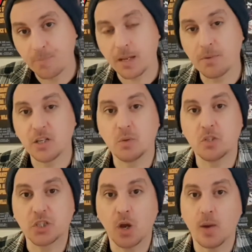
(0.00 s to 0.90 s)
because it
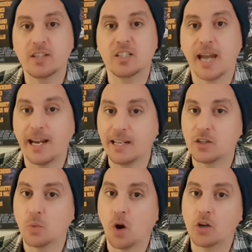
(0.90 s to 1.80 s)
was so entertaining
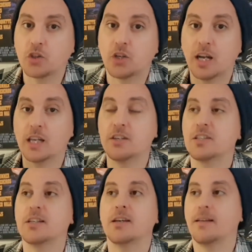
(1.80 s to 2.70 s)
to watch,
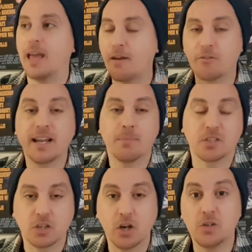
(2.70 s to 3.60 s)
and every
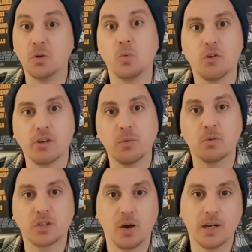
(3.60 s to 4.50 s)
episode you were wondering what
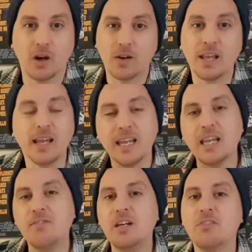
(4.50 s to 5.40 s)
was going on.
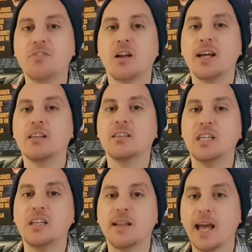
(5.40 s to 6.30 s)
Even if like
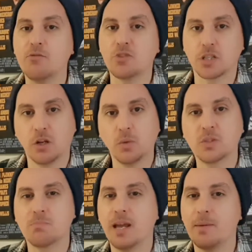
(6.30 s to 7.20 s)
the end result
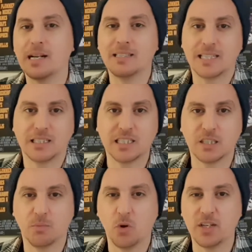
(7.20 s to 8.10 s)
was maybe a little
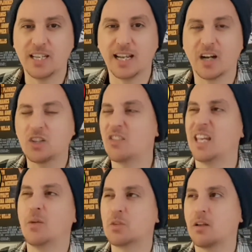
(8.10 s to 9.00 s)
disappointing, I don't
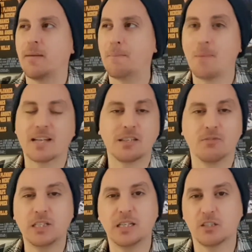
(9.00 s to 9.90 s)
think it was like
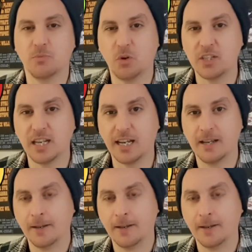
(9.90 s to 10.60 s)
massively disappointing,